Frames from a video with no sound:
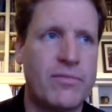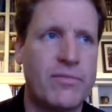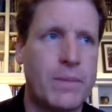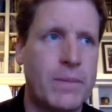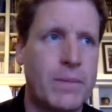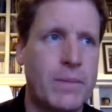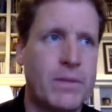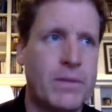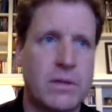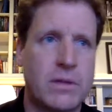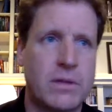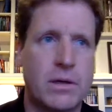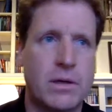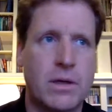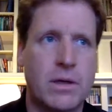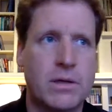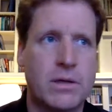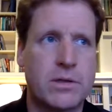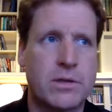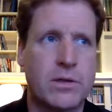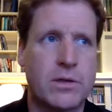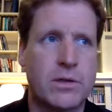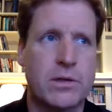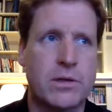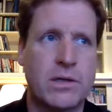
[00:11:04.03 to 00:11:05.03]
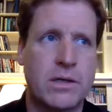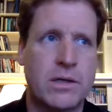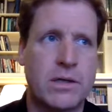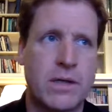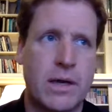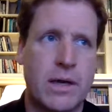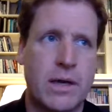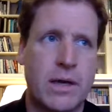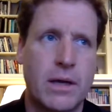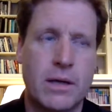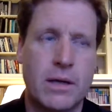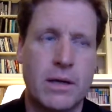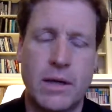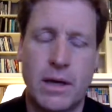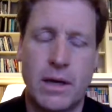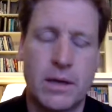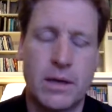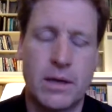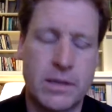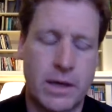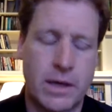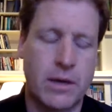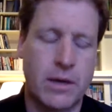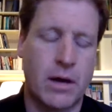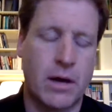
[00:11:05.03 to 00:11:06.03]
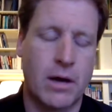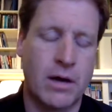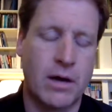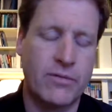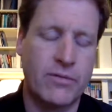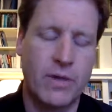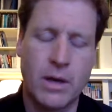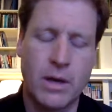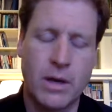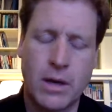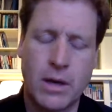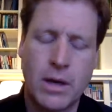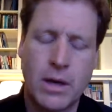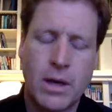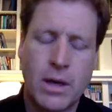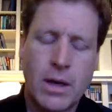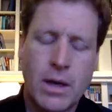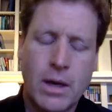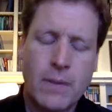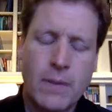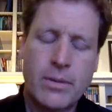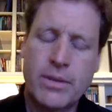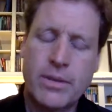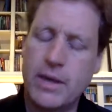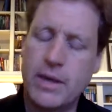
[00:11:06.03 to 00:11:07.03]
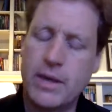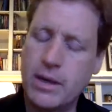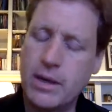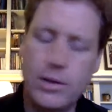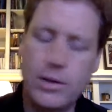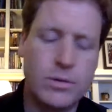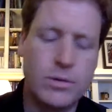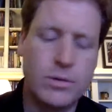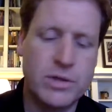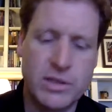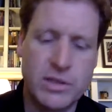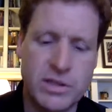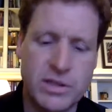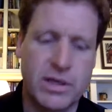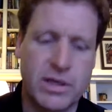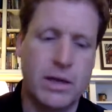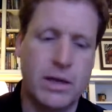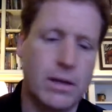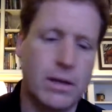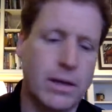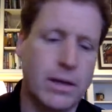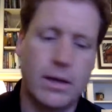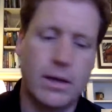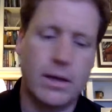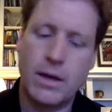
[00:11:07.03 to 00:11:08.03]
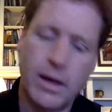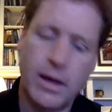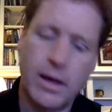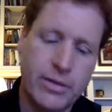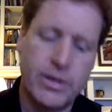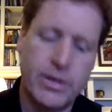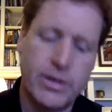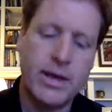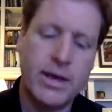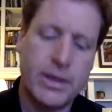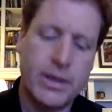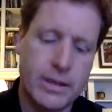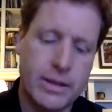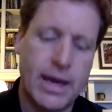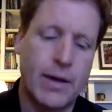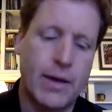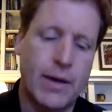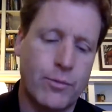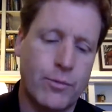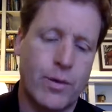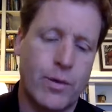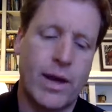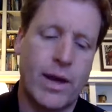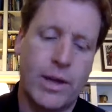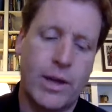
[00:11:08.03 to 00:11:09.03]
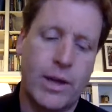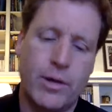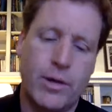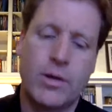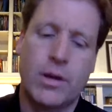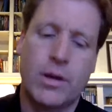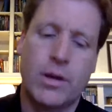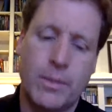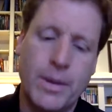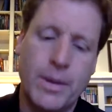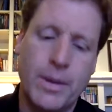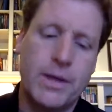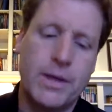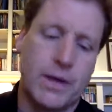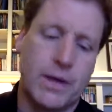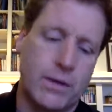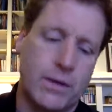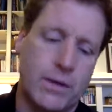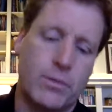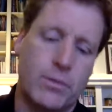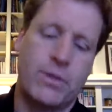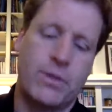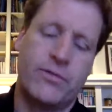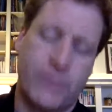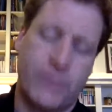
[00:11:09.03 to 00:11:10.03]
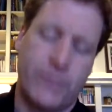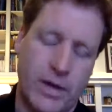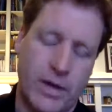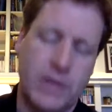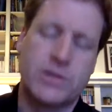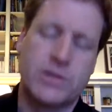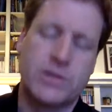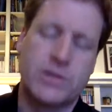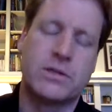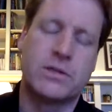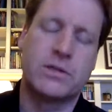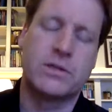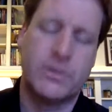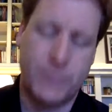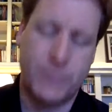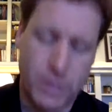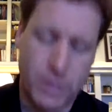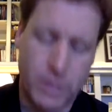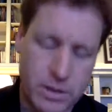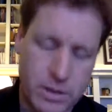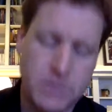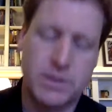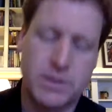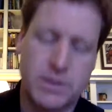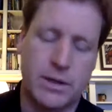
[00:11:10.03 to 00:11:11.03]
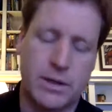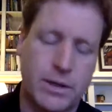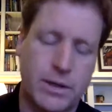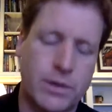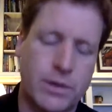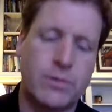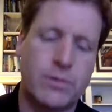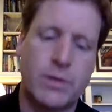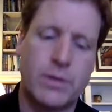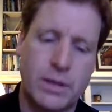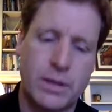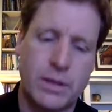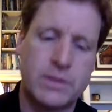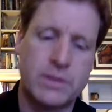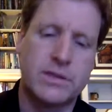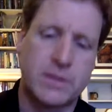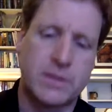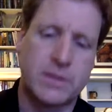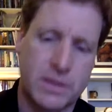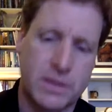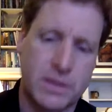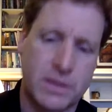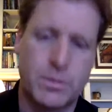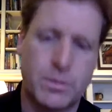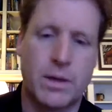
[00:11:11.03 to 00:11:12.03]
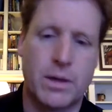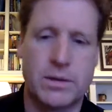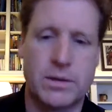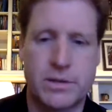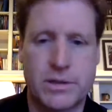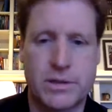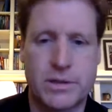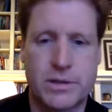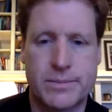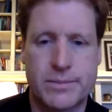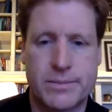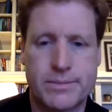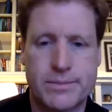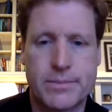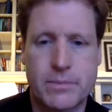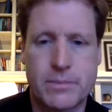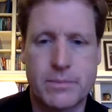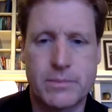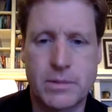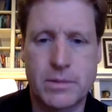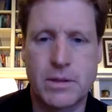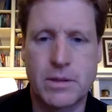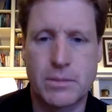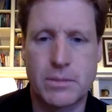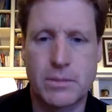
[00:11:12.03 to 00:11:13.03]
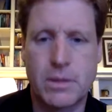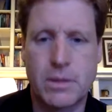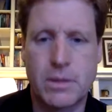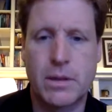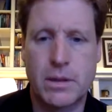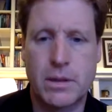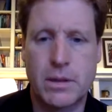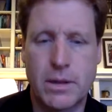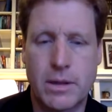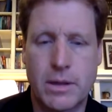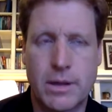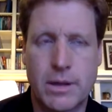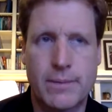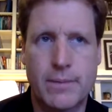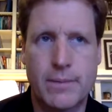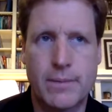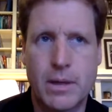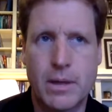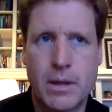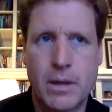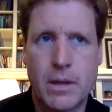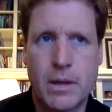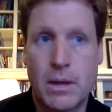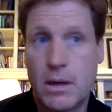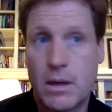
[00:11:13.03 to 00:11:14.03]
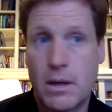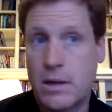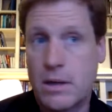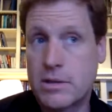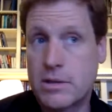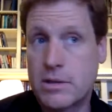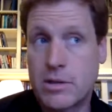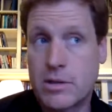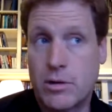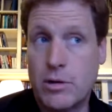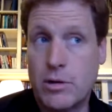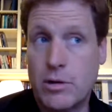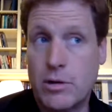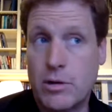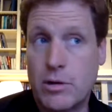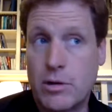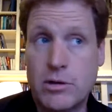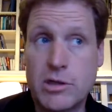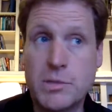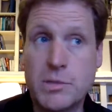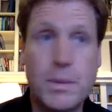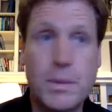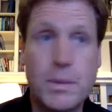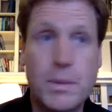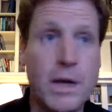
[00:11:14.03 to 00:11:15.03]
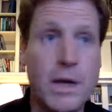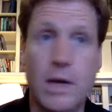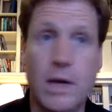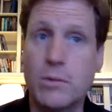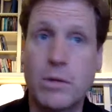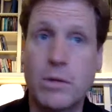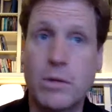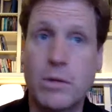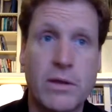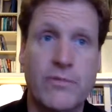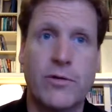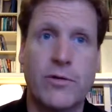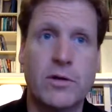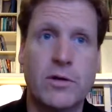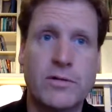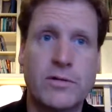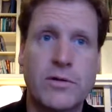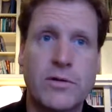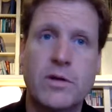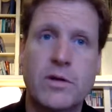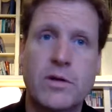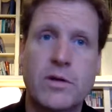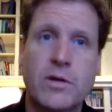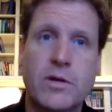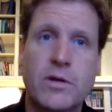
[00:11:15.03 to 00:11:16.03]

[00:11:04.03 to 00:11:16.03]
Maybe Sunday's a good day to take off. But then you would just settle in. And I think at that rate, you're going to be done with Ephesians, if you continue, in 6 months, something like that. And so you just begin with the first verse.